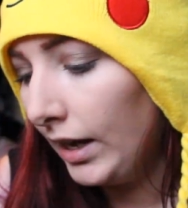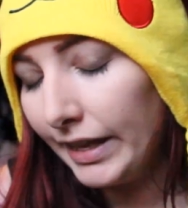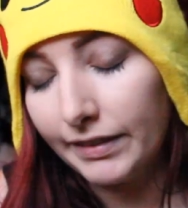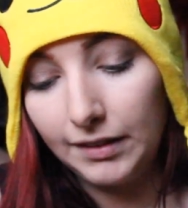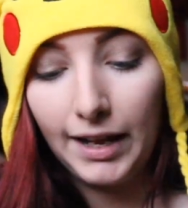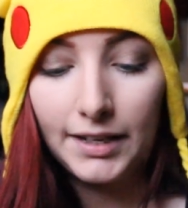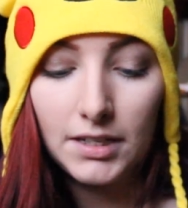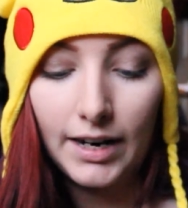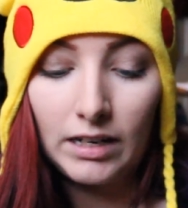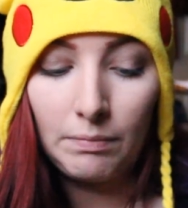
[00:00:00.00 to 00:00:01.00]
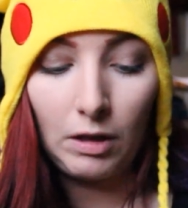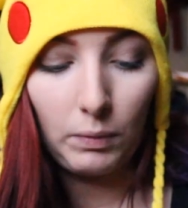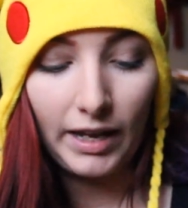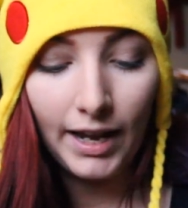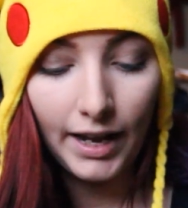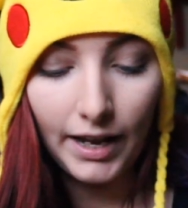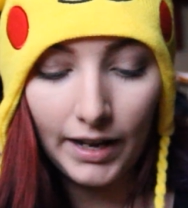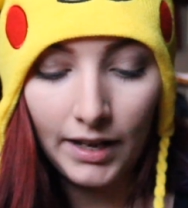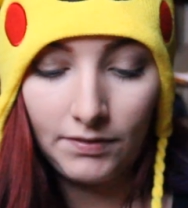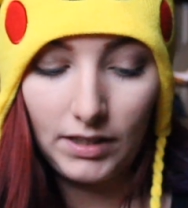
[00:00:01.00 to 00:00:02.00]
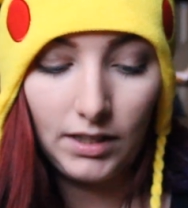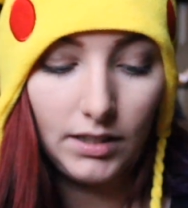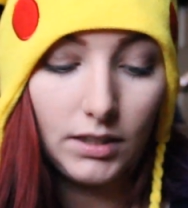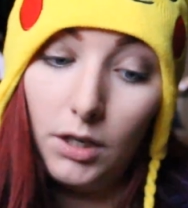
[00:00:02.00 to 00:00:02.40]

And the last item that we have is,